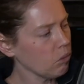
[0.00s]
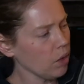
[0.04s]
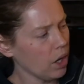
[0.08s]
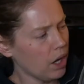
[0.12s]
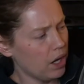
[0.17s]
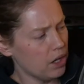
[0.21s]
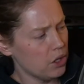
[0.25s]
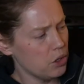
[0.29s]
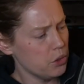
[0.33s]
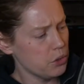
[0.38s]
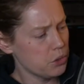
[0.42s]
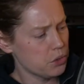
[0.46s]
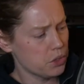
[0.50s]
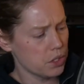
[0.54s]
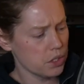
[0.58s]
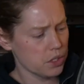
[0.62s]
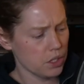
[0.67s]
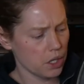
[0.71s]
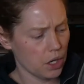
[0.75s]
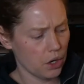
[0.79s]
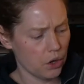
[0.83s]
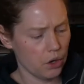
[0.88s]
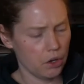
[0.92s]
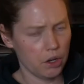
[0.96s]
I use this
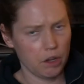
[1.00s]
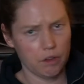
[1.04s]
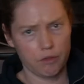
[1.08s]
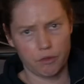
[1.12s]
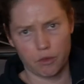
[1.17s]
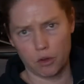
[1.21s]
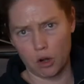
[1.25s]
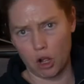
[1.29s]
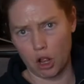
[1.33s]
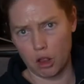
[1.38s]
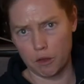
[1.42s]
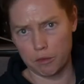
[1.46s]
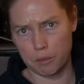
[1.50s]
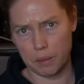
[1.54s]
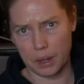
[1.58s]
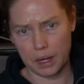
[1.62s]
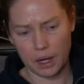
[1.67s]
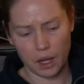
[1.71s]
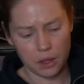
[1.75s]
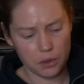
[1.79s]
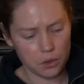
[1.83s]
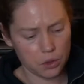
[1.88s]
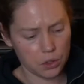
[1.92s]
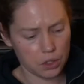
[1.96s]
area for all of my
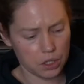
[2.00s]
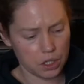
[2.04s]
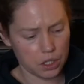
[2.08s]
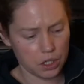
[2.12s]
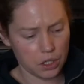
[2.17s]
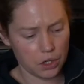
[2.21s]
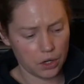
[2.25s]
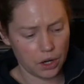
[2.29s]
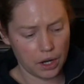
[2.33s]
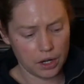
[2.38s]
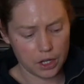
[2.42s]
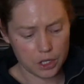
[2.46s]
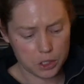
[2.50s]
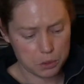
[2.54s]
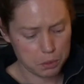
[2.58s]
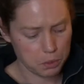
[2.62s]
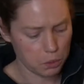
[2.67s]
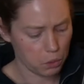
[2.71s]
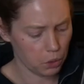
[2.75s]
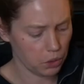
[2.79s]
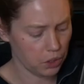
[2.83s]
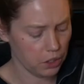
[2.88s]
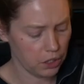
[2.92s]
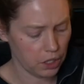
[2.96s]
other gear, and it's been
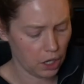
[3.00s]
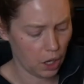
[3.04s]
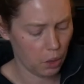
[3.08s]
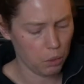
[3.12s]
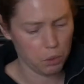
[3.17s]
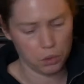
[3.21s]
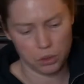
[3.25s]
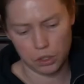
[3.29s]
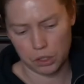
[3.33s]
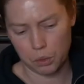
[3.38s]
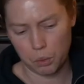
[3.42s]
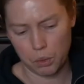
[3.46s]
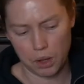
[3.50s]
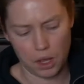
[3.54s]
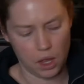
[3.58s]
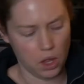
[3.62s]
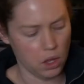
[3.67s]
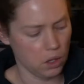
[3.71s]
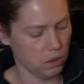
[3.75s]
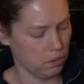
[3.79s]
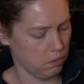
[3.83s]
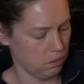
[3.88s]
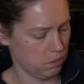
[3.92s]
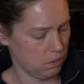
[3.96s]
working out really
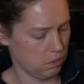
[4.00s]
well.